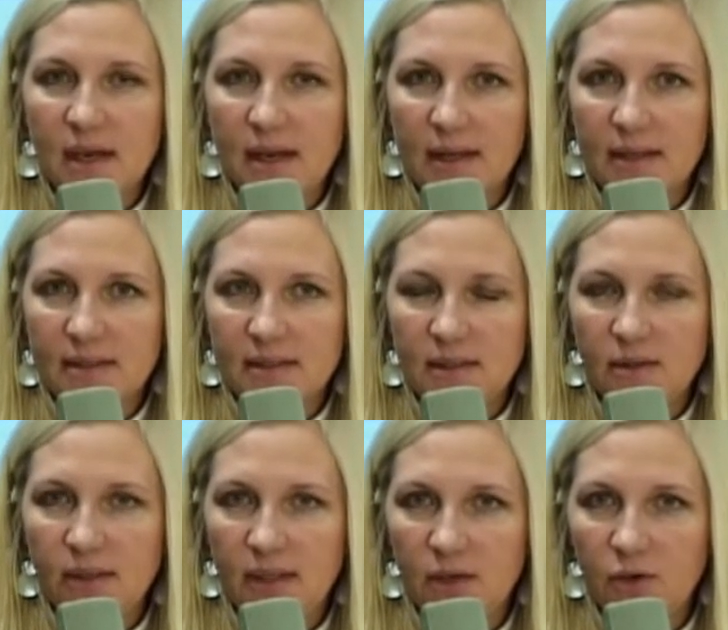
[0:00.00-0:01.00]
I can still
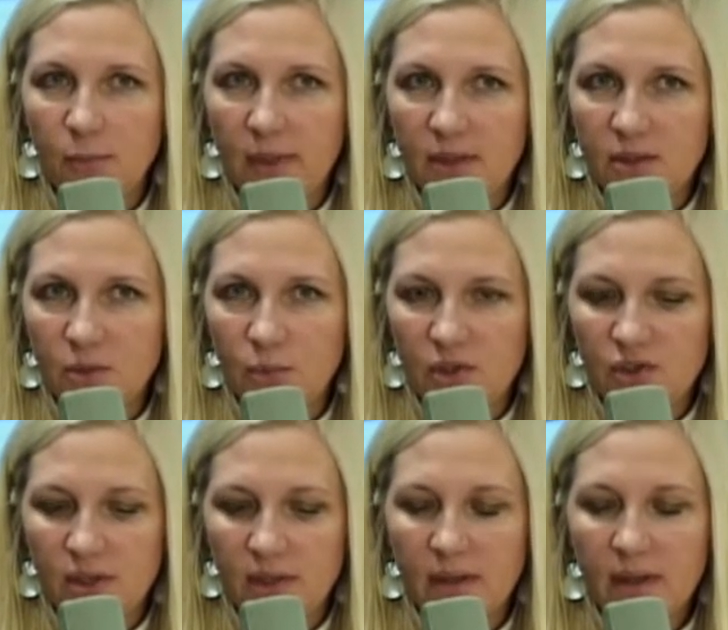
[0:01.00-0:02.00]
hear in my
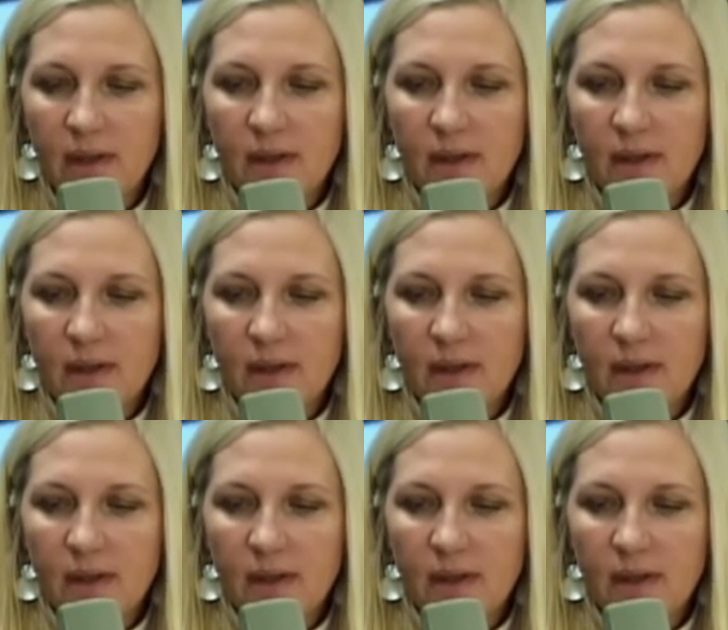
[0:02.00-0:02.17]
intuition